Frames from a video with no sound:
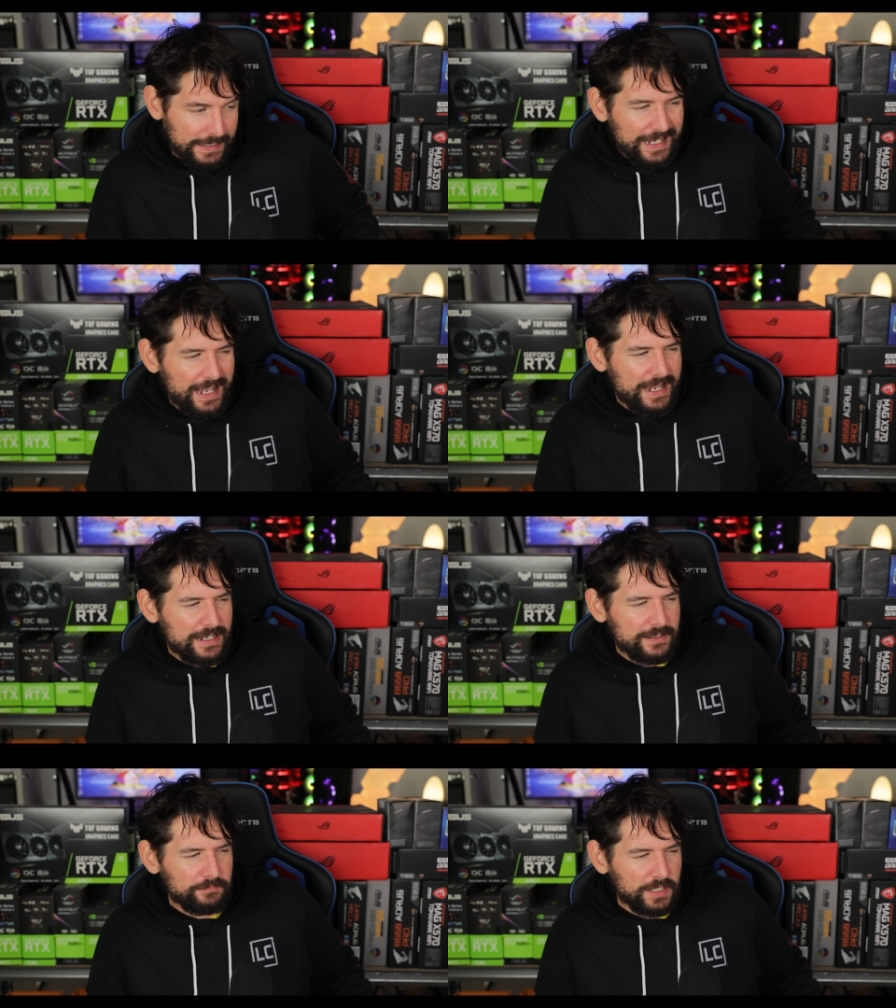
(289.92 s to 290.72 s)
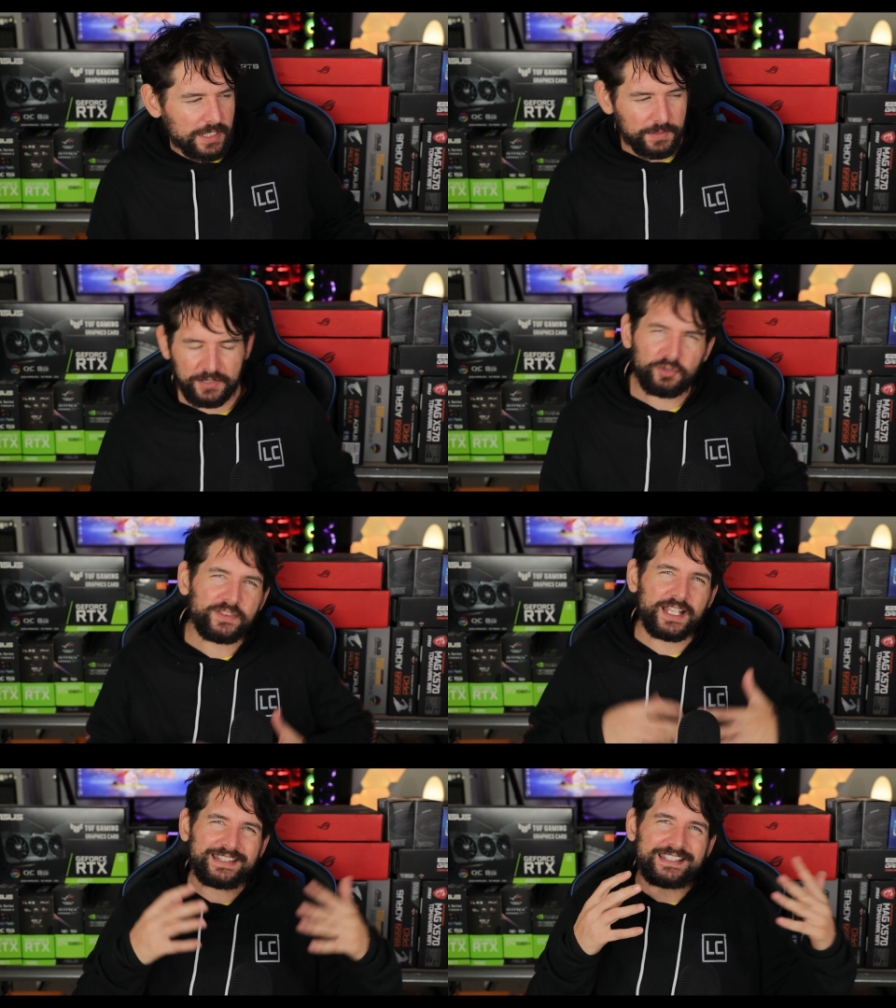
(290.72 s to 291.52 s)
Gaming. But
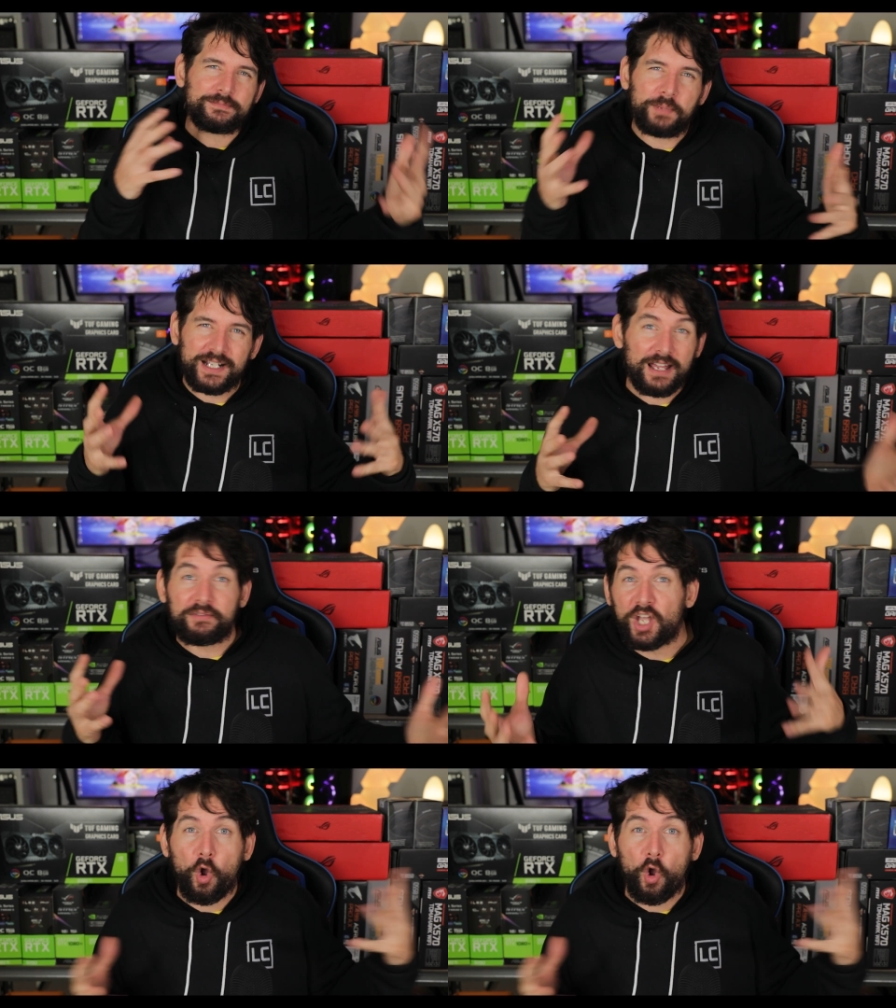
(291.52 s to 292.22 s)
note that despite having